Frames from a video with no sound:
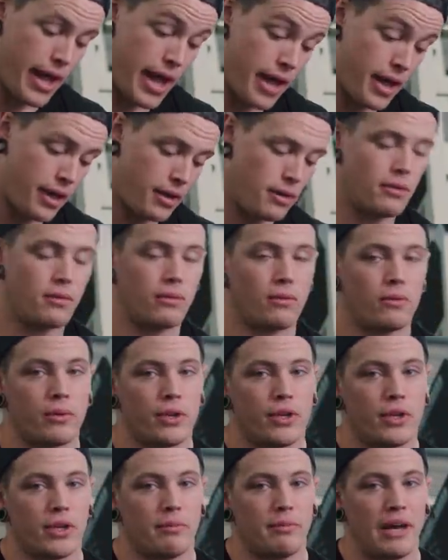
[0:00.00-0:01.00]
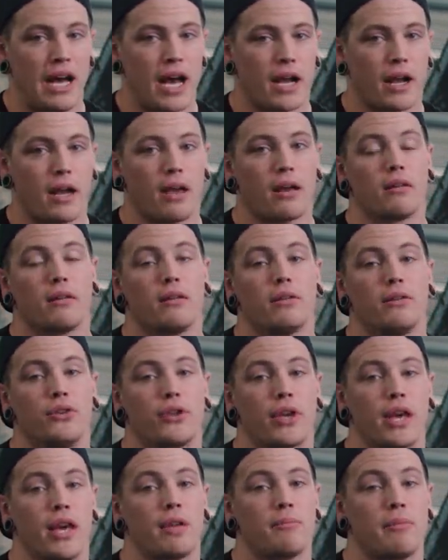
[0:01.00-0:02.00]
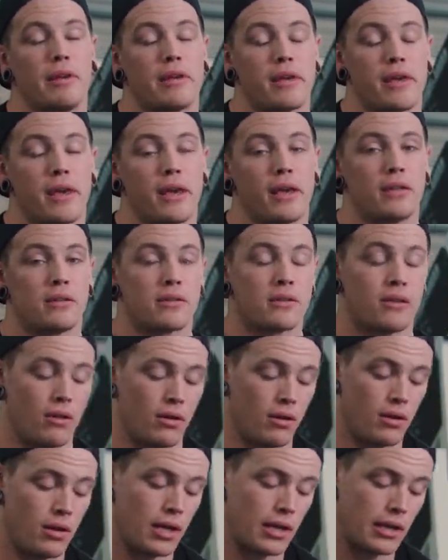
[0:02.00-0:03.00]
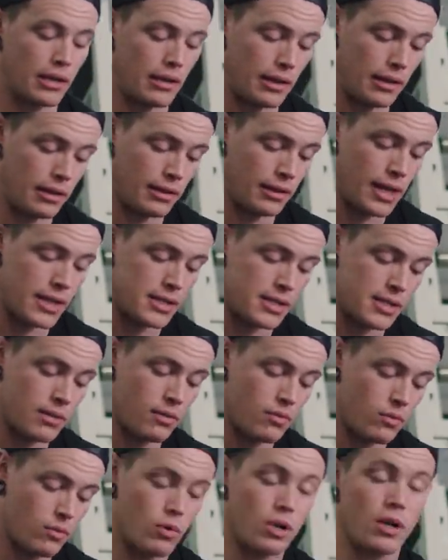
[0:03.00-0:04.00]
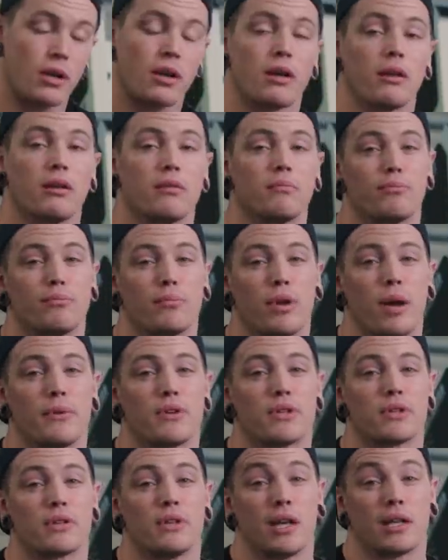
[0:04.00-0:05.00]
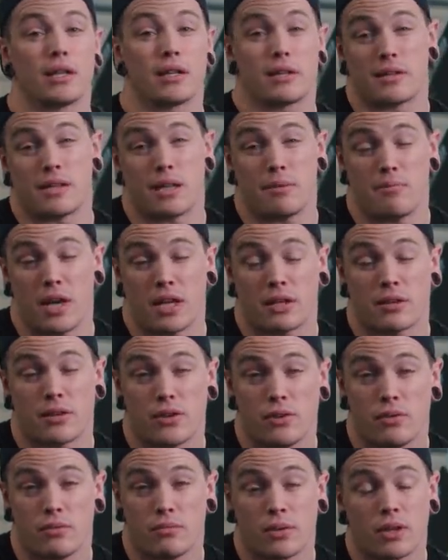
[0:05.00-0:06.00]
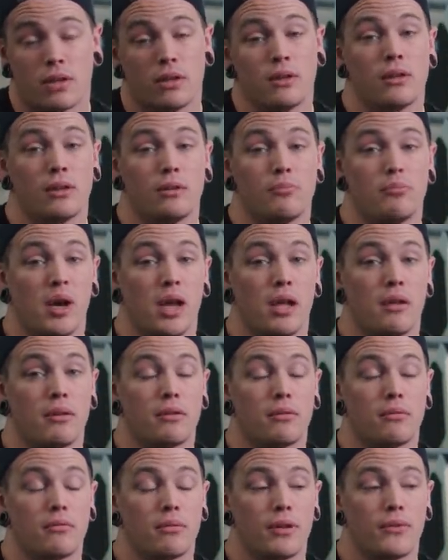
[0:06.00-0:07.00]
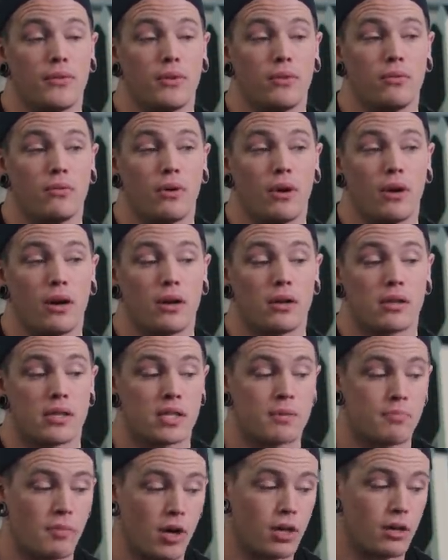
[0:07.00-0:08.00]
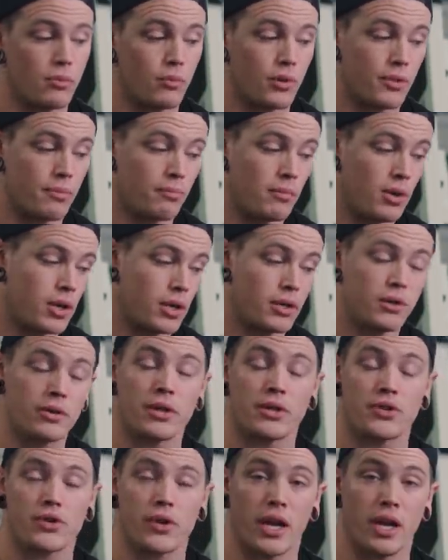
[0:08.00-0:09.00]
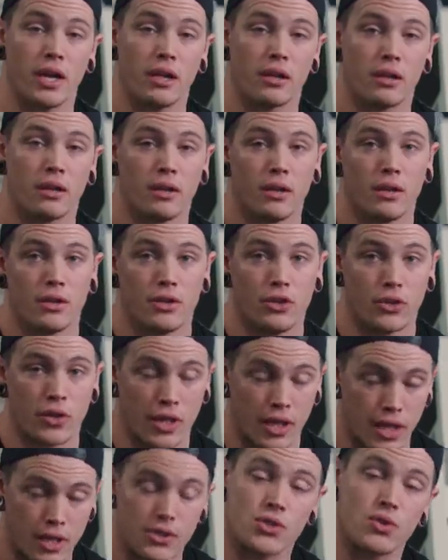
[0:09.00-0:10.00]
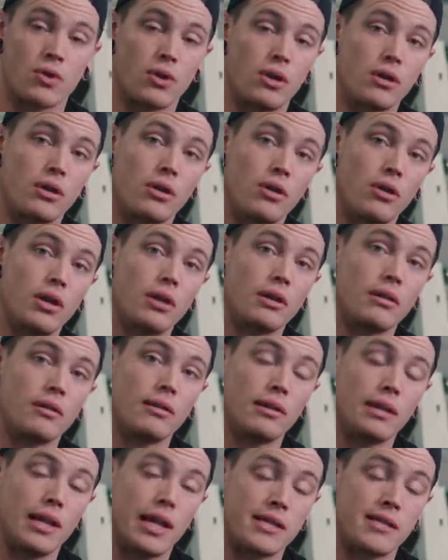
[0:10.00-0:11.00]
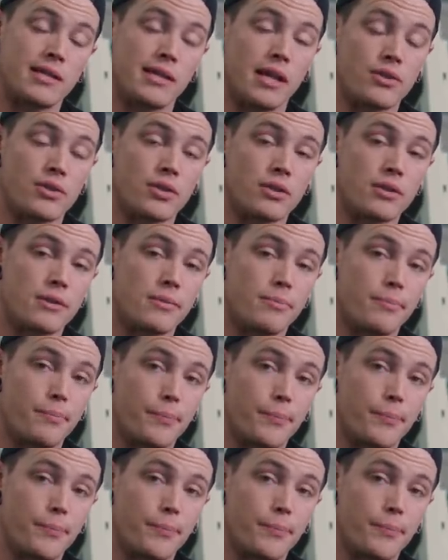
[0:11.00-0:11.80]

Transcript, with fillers: And when you get back, you can make gains on less work, probably just not to the same magnitude. But if you are smart with monitoring training, you can get strong on less sessions.